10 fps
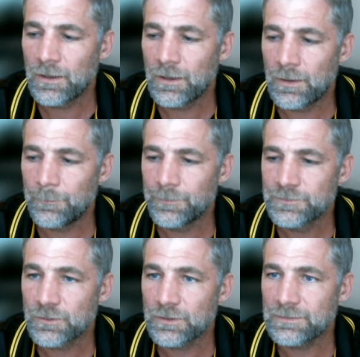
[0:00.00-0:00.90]

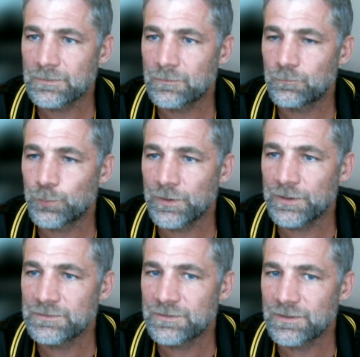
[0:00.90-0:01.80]
So it
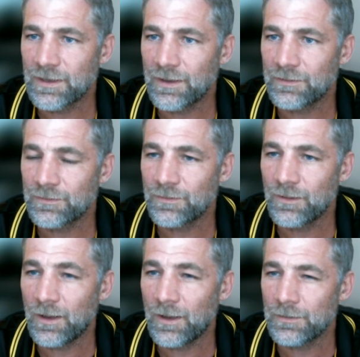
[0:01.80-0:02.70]
brings together a
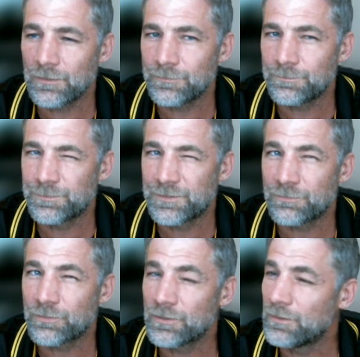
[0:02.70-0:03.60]
lot of
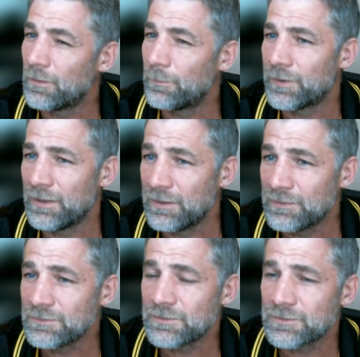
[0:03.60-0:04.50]
different
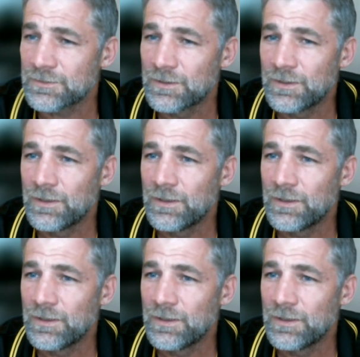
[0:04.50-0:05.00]
opinions.